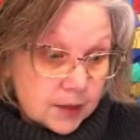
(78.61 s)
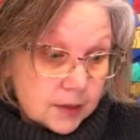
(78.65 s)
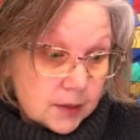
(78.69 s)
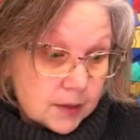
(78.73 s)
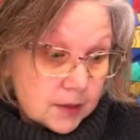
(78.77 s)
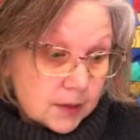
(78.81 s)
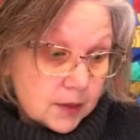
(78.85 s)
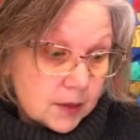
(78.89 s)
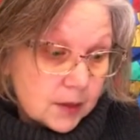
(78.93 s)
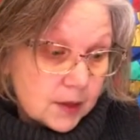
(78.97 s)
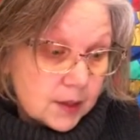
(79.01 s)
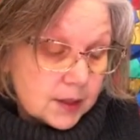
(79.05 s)
So
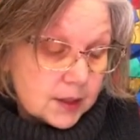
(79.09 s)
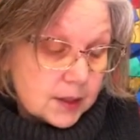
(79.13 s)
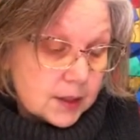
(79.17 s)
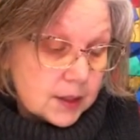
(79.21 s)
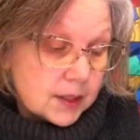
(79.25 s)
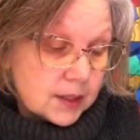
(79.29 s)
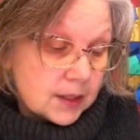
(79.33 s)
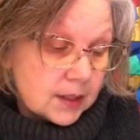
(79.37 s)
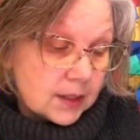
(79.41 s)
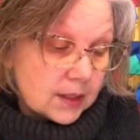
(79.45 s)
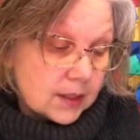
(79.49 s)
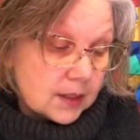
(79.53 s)
you're going to
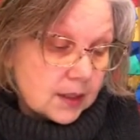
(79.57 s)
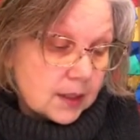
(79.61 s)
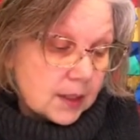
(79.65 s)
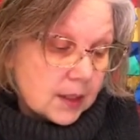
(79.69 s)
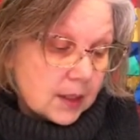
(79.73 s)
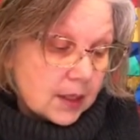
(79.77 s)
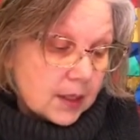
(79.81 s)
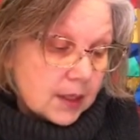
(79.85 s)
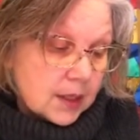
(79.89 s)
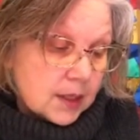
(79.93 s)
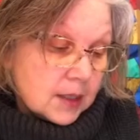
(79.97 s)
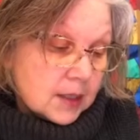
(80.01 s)
see
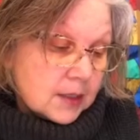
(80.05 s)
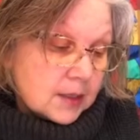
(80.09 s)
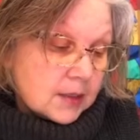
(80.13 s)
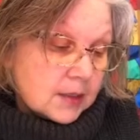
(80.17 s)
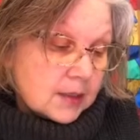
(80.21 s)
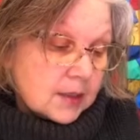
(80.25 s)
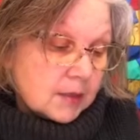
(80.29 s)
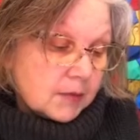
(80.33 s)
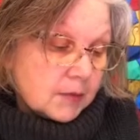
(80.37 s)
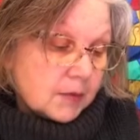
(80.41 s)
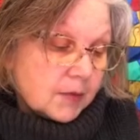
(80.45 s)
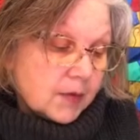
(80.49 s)

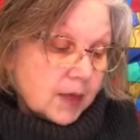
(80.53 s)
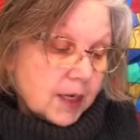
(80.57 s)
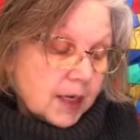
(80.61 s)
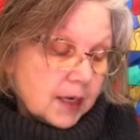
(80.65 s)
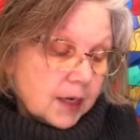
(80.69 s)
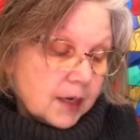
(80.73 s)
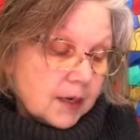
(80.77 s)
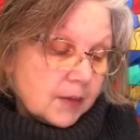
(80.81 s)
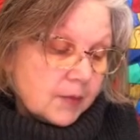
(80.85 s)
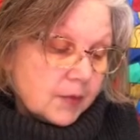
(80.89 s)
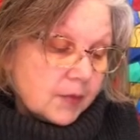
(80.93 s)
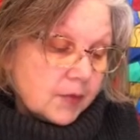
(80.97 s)
some of
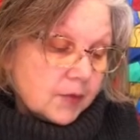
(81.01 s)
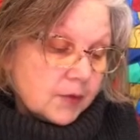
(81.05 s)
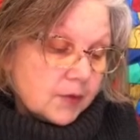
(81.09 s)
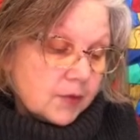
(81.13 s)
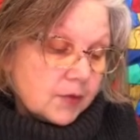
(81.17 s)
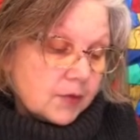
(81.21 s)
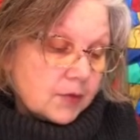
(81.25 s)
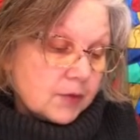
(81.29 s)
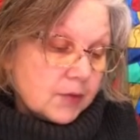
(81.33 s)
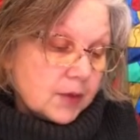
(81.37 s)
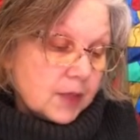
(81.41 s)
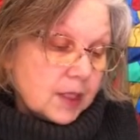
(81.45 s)
that come
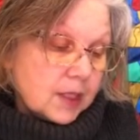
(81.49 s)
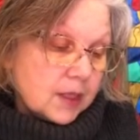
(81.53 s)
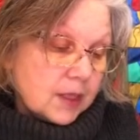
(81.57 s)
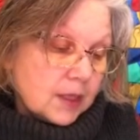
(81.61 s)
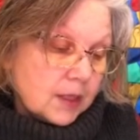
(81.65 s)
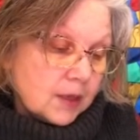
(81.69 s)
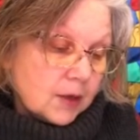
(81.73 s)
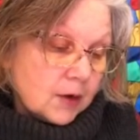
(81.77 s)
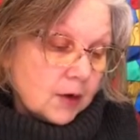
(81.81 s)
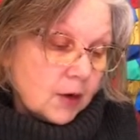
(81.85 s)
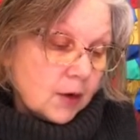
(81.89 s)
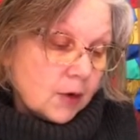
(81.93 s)
through in
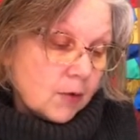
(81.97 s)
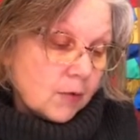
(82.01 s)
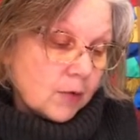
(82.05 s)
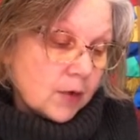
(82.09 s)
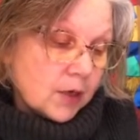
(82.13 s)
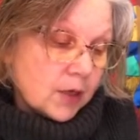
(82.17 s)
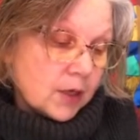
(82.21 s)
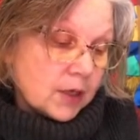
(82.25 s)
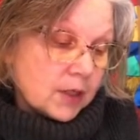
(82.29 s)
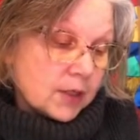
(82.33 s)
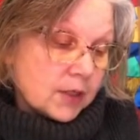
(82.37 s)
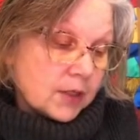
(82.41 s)
the
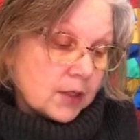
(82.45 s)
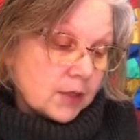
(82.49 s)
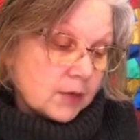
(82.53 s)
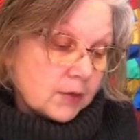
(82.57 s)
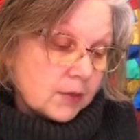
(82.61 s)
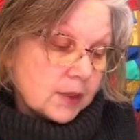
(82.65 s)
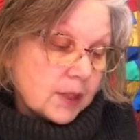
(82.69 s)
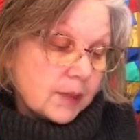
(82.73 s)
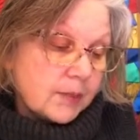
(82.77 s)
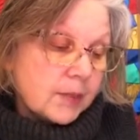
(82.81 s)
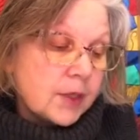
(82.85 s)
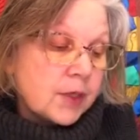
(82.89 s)
artwork.
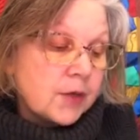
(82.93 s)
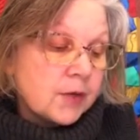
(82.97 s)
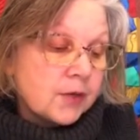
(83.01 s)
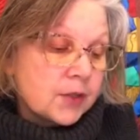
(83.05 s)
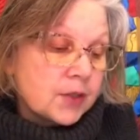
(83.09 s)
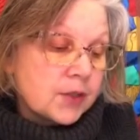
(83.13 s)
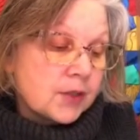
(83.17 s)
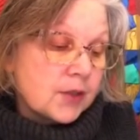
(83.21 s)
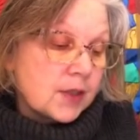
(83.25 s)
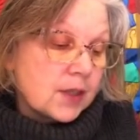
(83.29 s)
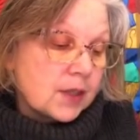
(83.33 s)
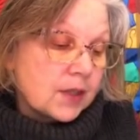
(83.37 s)
So let me know
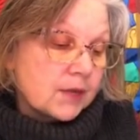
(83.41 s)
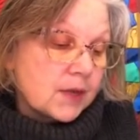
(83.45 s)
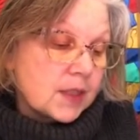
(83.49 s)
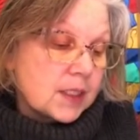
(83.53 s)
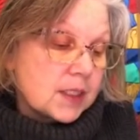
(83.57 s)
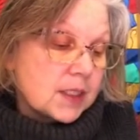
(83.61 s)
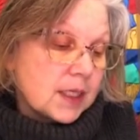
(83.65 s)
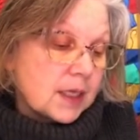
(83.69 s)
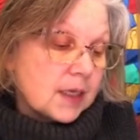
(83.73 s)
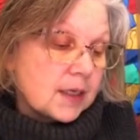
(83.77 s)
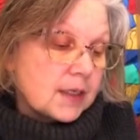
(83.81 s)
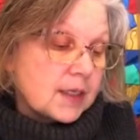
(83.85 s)
what you think of the
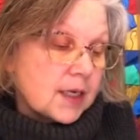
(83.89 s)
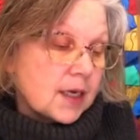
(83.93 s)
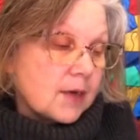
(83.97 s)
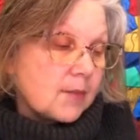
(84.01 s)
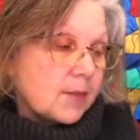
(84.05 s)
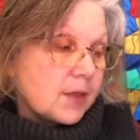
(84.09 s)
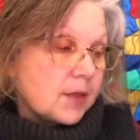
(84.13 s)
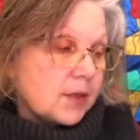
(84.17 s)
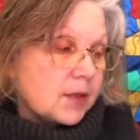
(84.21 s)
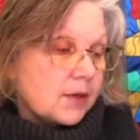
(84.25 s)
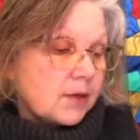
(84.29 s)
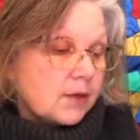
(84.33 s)
deck
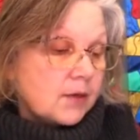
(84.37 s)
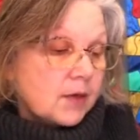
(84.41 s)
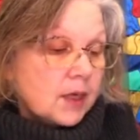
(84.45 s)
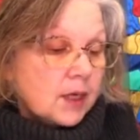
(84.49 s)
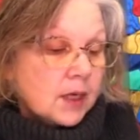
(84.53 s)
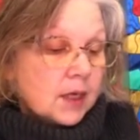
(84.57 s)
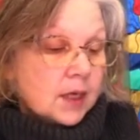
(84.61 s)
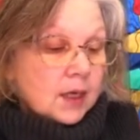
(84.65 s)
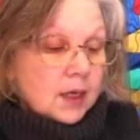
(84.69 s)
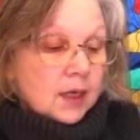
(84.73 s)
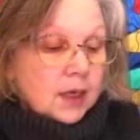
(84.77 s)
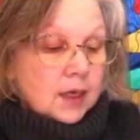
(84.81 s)
down below.
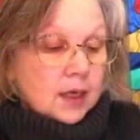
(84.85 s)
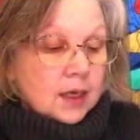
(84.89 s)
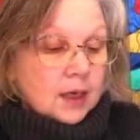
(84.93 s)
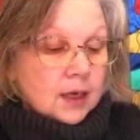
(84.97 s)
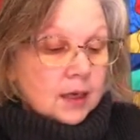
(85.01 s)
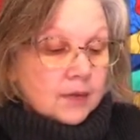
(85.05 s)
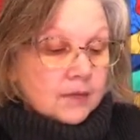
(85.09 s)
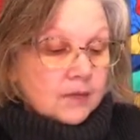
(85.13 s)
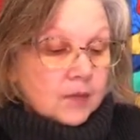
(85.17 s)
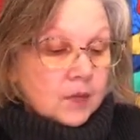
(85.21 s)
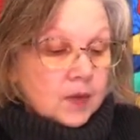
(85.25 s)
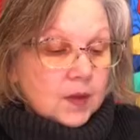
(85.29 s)

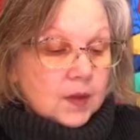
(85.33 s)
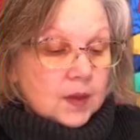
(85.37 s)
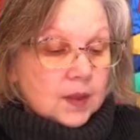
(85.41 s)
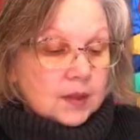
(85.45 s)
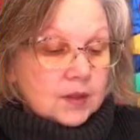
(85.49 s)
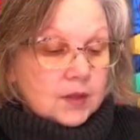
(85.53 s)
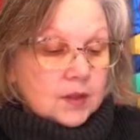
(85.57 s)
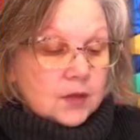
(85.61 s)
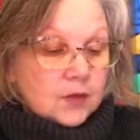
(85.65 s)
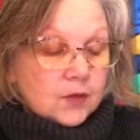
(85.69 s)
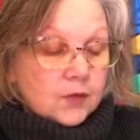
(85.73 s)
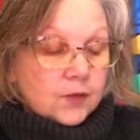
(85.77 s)

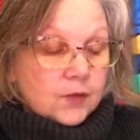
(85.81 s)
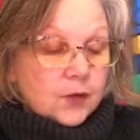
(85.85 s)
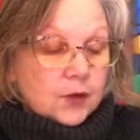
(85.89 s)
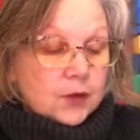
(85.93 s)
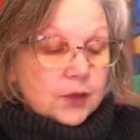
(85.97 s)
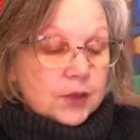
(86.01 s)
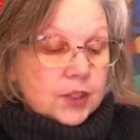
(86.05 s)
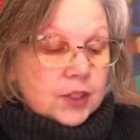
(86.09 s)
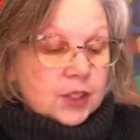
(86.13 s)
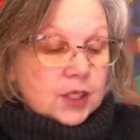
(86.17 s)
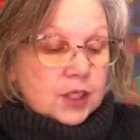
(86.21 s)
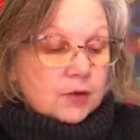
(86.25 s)
These are the
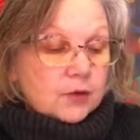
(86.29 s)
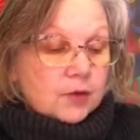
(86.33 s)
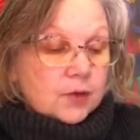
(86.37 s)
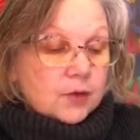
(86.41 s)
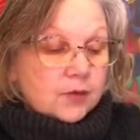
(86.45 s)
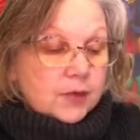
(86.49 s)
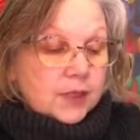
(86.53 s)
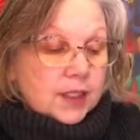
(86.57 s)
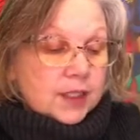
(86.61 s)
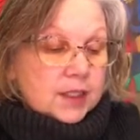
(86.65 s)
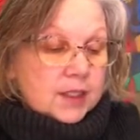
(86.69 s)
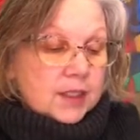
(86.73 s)
first
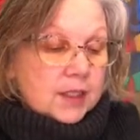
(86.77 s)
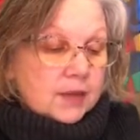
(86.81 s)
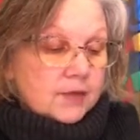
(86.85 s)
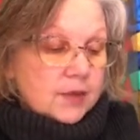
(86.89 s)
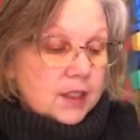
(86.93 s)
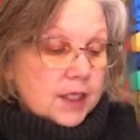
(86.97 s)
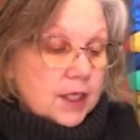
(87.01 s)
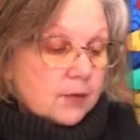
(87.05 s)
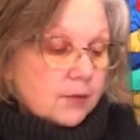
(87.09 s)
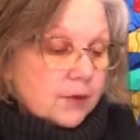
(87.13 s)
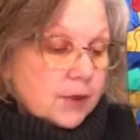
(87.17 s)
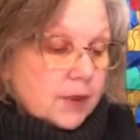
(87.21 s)
general reads I've
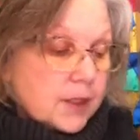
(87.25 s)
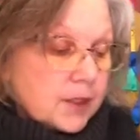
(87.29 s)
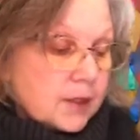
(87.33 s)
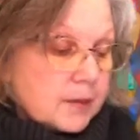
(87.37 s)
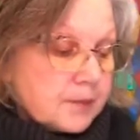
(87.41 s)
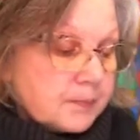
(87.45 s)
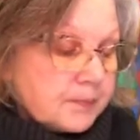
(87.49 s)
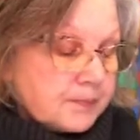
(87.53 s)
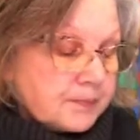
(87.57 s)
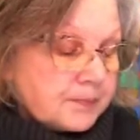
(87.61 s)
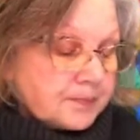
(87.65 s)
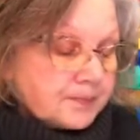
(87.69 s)
done with
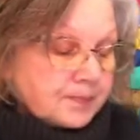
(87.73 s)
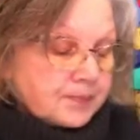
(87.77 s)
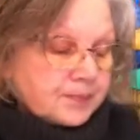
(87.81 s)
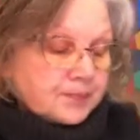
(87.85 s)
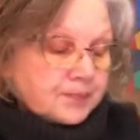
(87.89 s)
them.